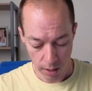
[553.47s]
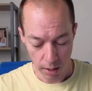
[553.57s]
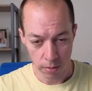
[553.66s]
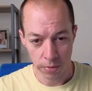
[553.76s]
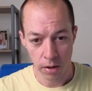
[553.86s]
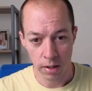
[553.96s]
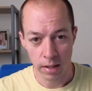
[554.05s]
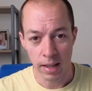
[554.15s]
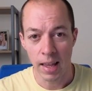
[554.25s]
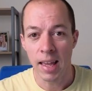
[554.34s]
And then
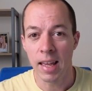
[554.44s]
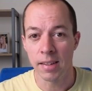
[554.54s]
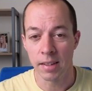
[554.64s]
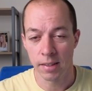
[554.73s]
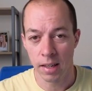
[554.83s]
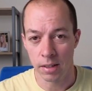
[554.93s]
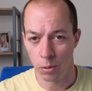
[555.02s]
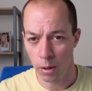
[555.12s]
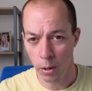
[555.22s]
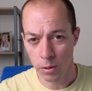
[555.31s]
thirdly, is it
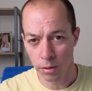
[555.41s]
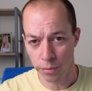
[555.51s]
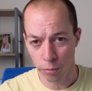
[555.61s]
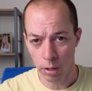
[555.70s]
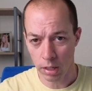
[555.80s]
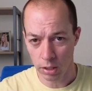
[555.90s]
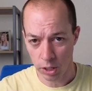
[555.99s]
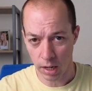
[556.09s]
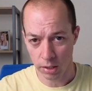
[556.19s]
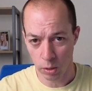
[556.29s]
seasonal? Those are the three
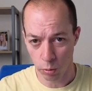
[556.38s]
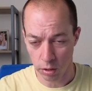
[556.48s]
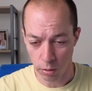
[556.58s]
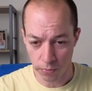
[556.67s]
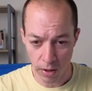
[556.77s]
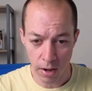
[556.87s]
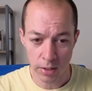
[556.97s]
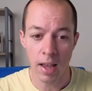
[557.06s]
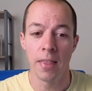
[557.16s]
checks you want to do first.